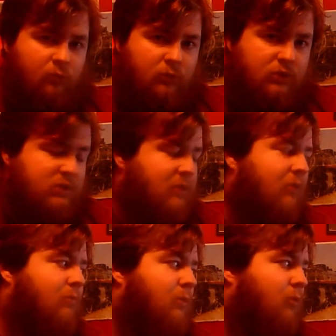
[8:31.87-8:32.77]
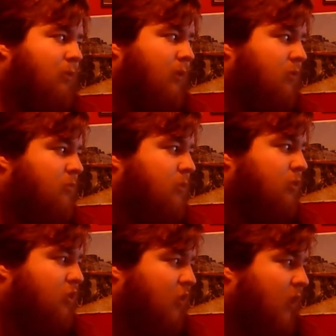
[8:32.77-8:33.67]
which is into model air as
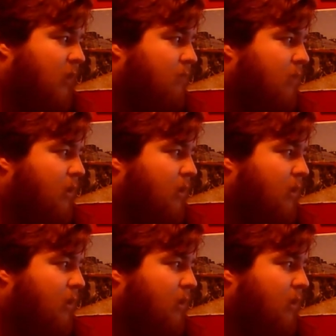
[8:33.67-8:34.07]
much as I am.